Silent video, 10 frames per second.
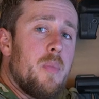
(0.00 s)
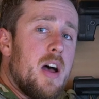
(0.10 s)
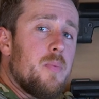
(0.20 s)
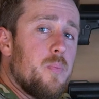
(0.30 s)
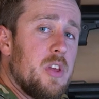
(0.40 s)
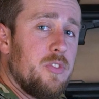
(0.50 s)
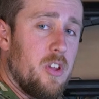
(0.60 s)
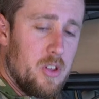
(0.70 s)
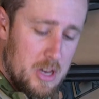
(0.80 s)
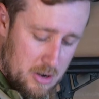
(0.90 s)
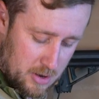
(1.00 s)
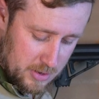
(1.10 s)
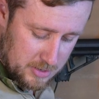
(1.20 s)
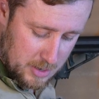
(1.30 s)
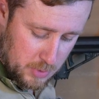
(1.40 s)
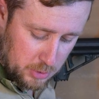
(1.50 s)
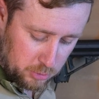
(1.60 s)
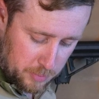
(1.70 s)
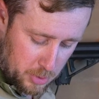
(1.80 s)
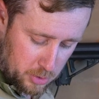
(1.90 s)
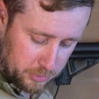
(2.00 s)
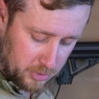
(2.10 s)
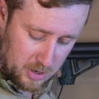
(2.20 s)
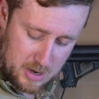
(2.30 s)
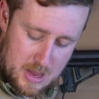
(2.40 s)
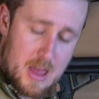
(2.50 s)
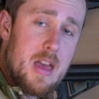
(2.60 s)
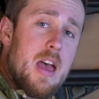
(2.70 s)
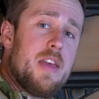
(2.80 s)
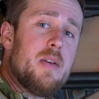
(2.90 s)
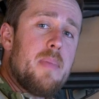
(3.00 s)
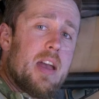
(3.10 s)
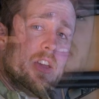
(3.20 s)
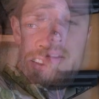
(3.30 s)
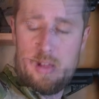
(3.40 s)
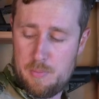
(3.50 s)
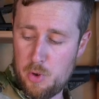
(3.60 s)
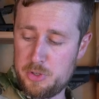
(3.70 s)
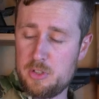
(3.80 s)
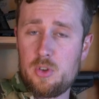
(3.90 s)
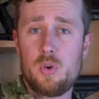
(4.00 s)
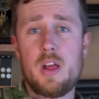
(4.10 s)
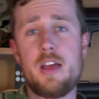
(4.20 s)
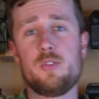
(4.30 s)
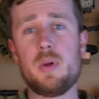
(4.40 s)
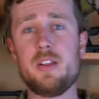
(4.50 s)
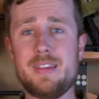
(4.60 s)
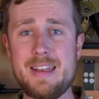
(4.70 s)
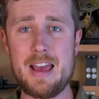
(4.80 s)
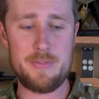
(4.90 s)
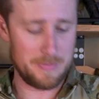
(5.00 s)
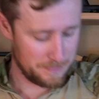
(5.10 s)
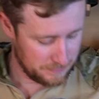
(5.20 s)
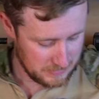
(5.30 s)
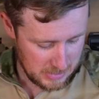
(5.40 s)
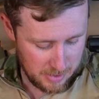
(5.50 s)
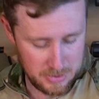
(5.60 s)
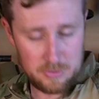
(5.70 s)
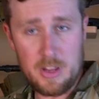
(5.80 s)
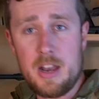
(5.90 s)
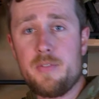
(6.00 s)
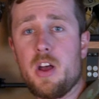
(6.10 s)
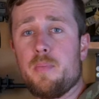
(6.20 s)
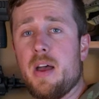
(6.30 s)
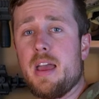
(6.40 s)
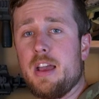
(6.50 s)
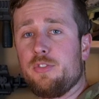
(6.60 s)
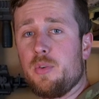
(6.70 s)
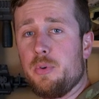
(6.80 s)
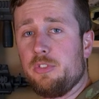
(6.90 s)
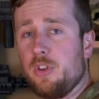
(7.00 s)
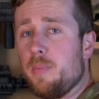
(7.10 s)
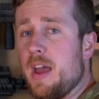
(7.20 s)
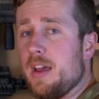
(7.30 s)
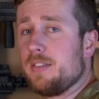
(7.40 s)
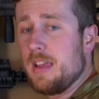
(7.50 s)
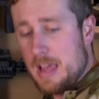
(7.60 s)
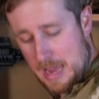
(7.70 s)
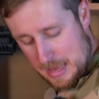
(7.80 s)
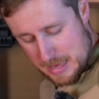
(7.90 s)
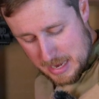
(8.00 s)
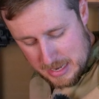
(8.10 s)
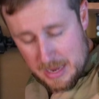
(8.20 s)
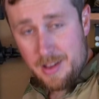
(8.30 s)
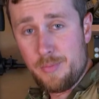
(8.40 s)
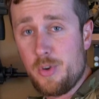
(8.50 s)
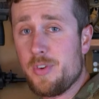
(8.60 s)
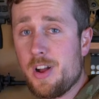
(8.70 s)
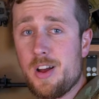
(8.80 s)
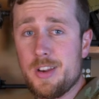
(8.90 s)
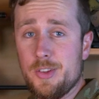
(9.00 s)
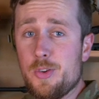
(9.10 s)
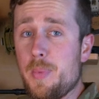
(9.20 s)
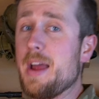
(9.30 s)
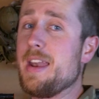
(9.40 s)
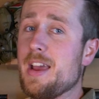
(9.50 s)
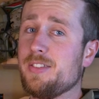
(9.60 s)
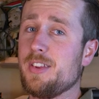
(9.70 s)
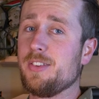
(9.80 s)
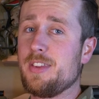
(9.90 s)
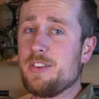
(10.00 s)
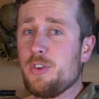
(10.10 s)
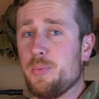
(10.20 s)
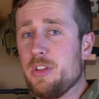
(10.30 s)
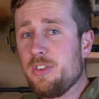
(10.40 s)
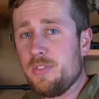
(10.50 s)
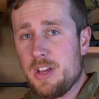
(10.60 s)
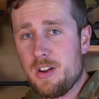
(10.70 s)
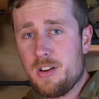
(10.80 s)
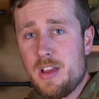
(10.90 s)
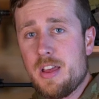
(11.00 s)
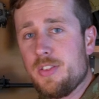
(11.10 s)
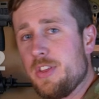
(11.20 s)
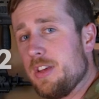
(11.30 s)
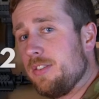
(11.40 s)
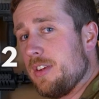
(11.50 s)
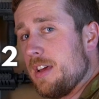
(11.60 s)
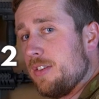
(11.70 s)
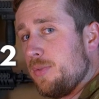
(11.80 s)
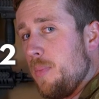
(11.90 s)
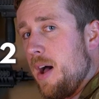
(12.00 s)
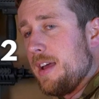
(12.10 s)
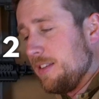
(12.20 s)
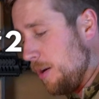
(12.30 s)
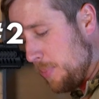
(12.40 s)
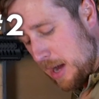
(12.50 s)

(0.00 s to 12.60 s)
my pistol here on the side with a Serpa holster. And then back here, I have multi-tool as well as a knife. On this side, I've got my extra pistol mags. And then moving on to my next essential piece of gear, this is my dump